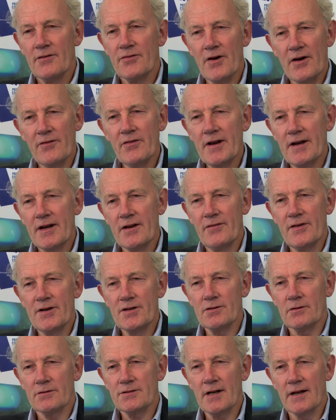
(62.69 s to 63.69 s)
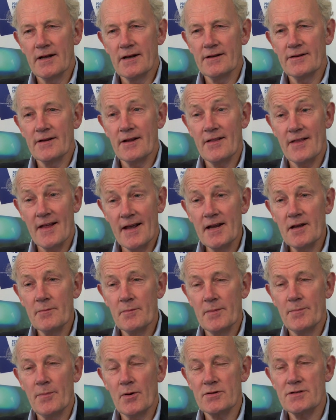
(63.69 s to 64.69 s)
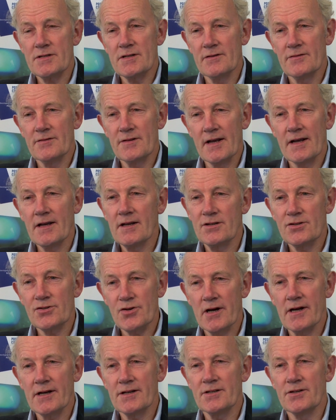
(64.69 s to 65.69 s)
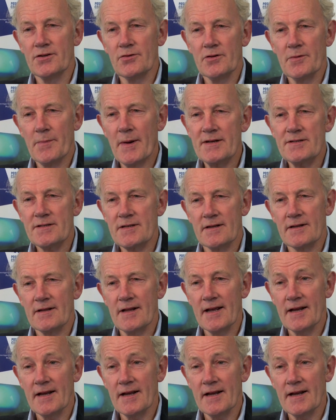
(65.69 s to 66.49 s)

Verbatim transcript: For every individual to learn that they can be positive, they can try to do the best that